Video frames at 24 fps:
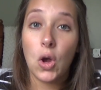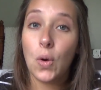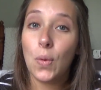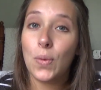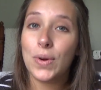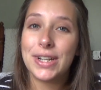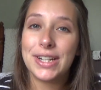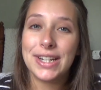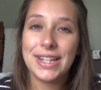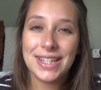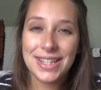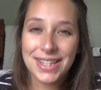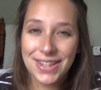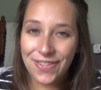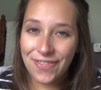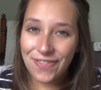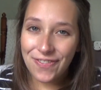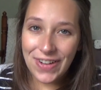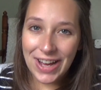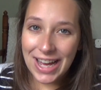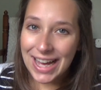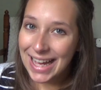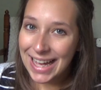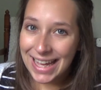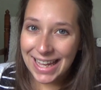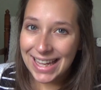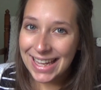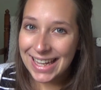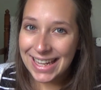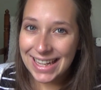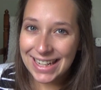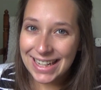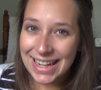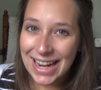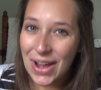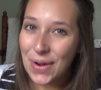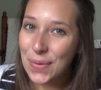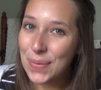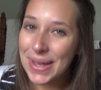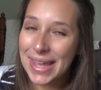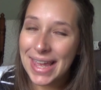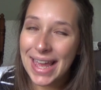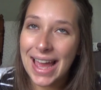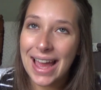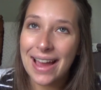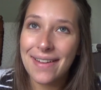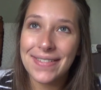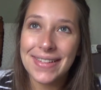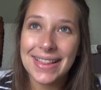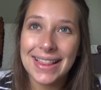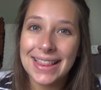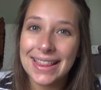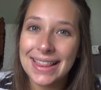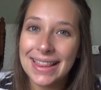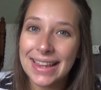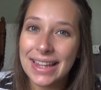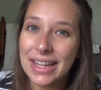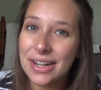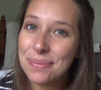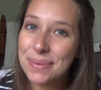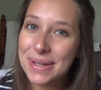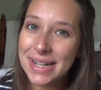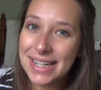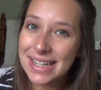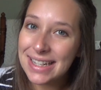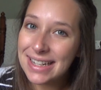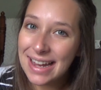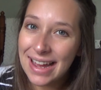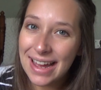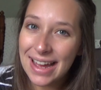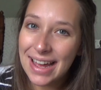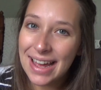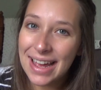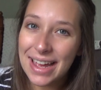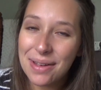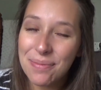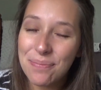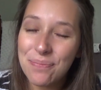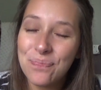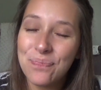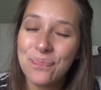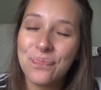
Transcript: which is fine. We have a little bit of time.